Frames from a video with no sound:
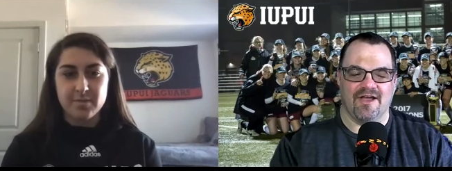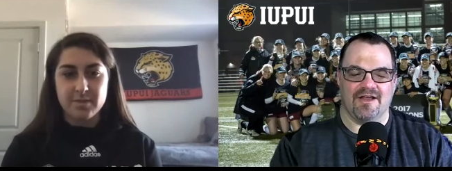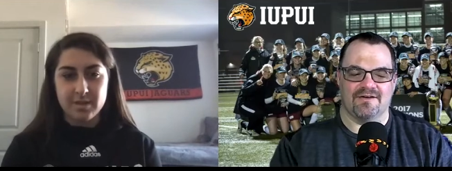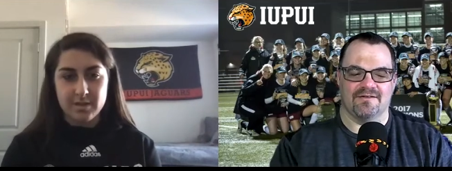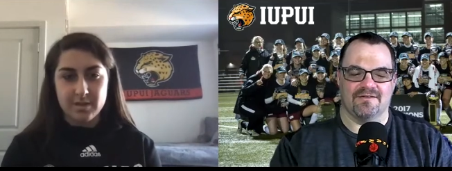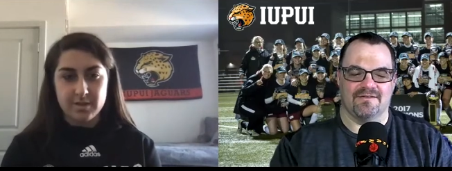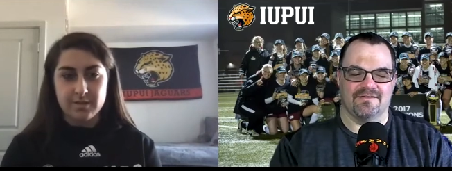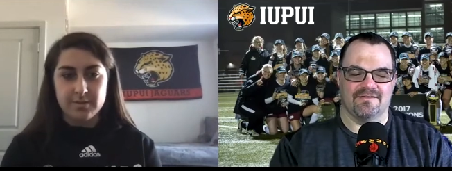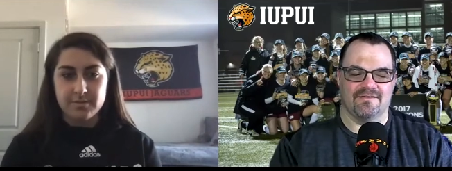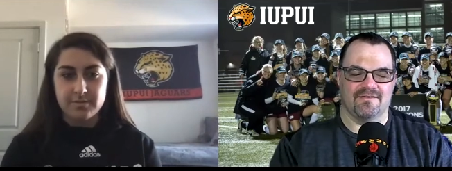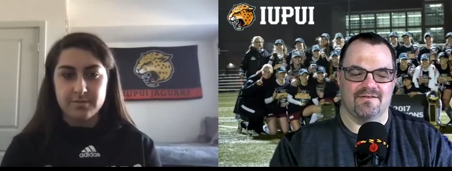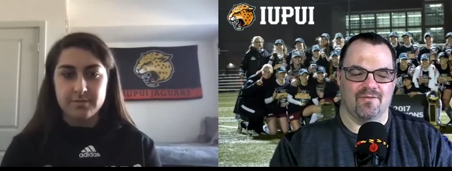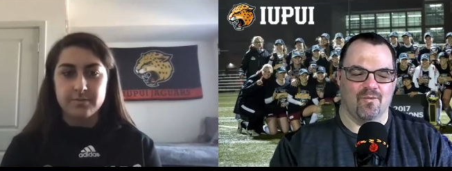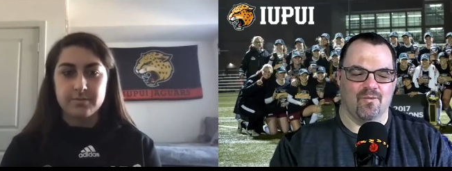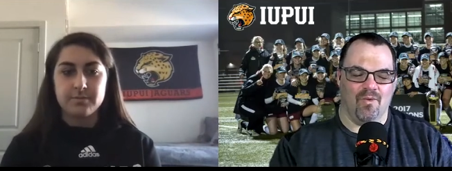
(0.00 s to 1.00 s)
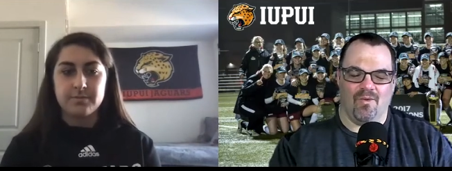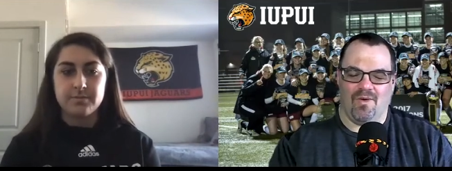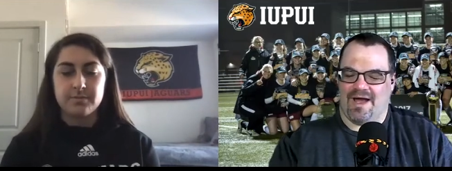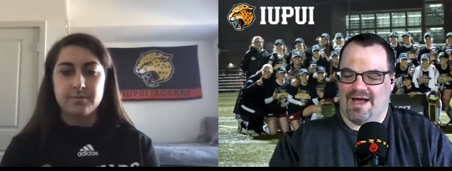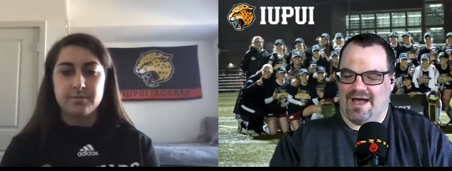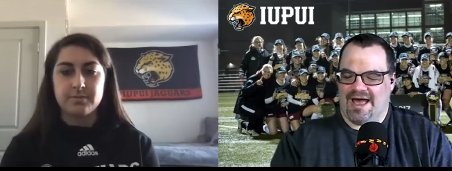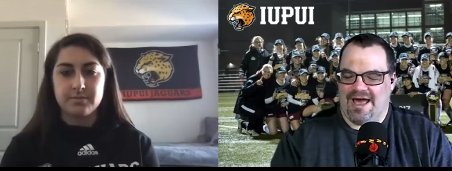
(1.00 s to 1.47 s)
Speaker 1: and
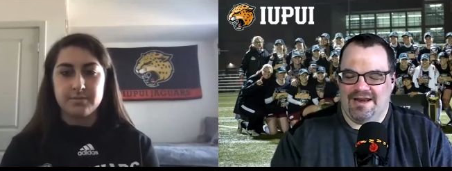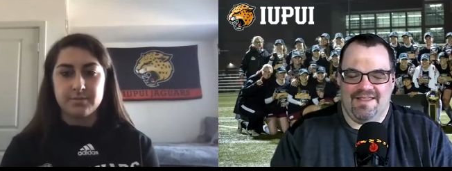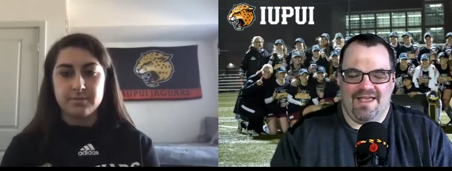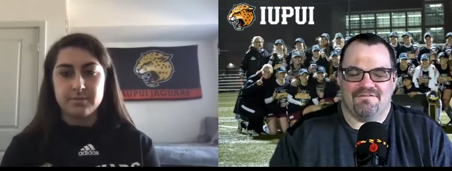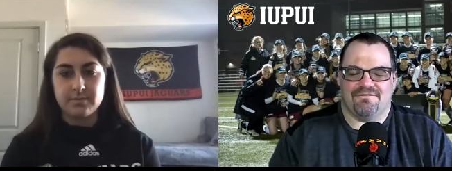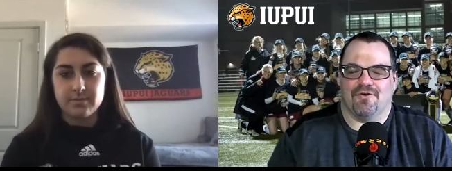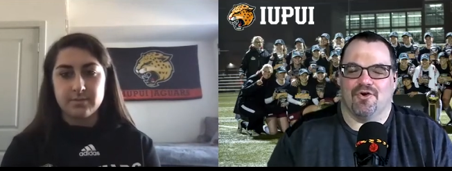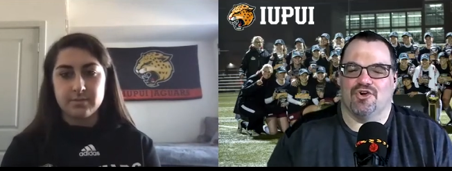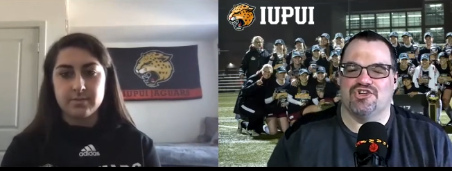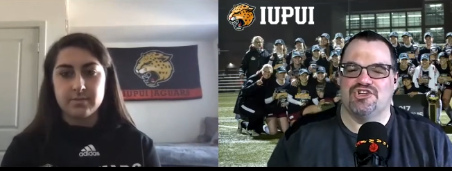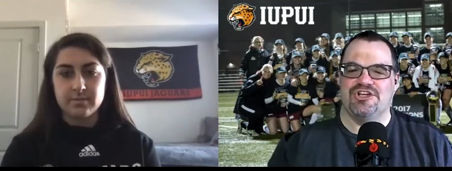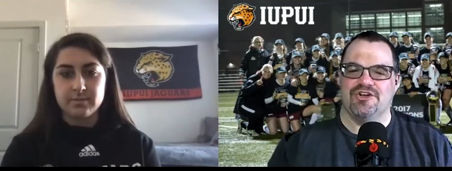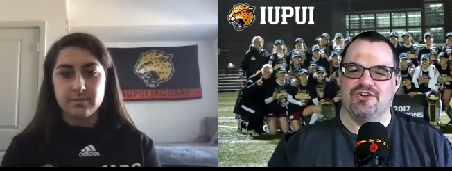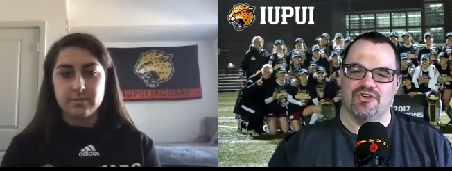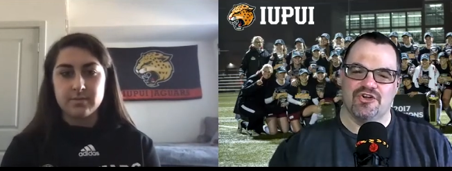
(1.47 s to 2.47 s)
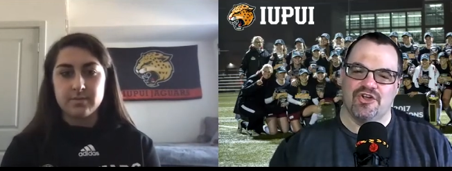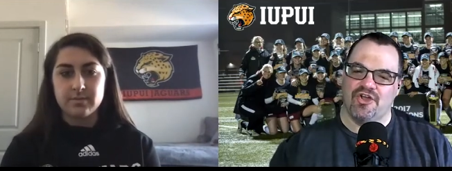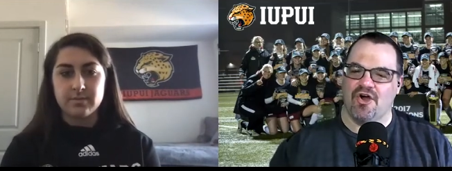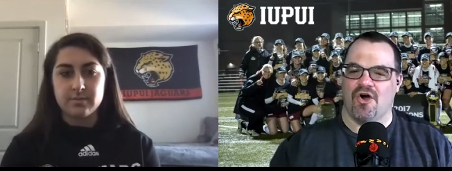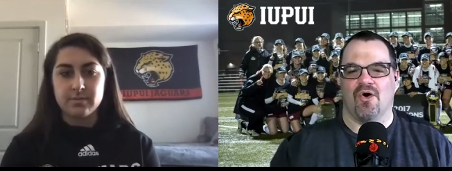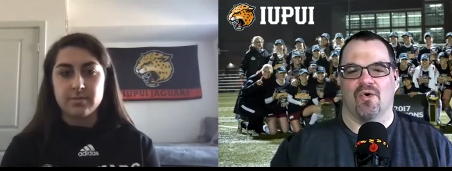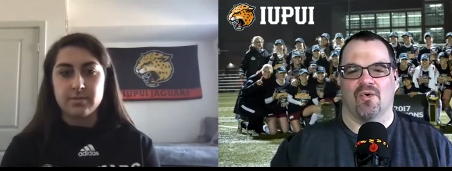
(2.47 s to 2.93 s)
how did that first year
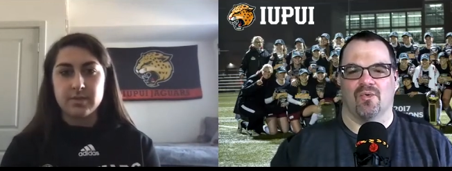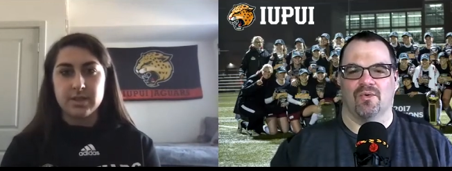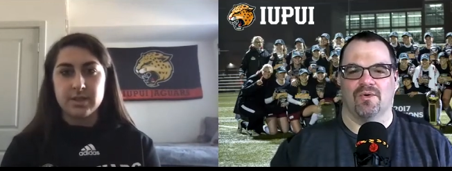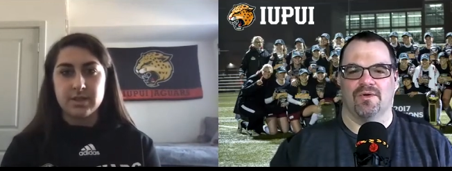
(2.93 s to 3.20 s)
go?